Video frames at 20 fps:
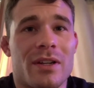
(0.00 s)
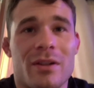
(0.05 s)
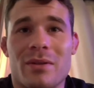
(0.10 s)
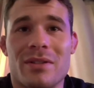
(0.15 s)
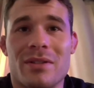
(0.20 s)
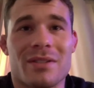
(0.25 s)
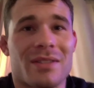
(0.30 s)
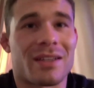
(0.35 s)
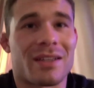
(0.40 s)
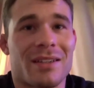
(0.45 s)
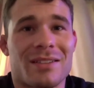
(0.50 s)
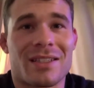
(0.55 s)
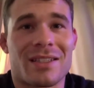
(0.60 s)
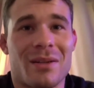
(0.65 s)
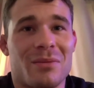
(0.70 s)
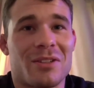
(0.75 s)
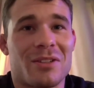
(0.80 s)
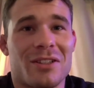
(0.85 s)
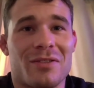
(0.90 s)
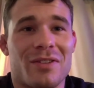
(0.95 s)
It was just like
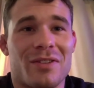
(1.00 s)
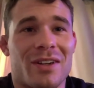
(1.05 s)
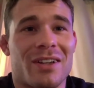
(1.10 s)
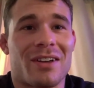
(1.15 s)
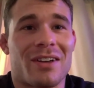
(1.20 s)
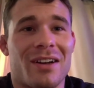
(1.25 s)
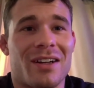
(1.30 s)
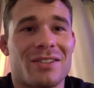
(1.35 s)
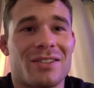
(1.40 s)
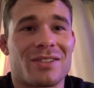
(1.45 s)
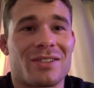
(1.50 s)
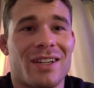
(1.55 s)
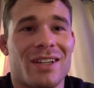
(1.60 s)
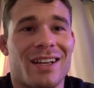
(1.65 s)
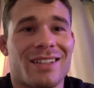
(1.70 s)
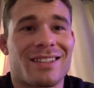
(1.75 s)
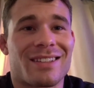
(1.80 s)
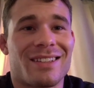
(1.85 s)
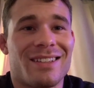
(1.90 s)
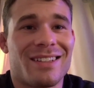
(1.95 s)
send me the fucking
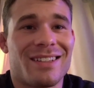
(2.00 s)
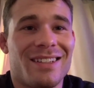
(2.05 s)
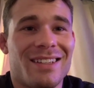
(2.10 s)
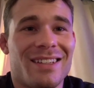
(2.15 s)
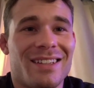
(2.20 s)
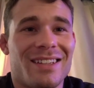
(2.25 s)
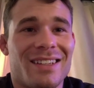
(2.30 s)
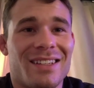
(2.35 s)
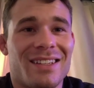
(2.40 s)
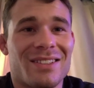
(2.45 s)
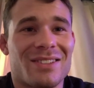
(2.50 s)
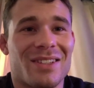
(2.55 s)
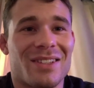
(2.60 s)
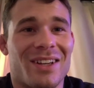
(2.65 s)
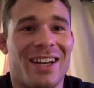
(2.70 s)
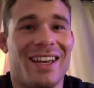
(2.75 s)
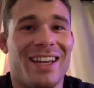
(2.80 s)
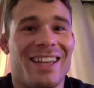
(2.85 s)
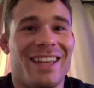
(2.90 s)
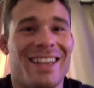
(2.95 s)
contract. So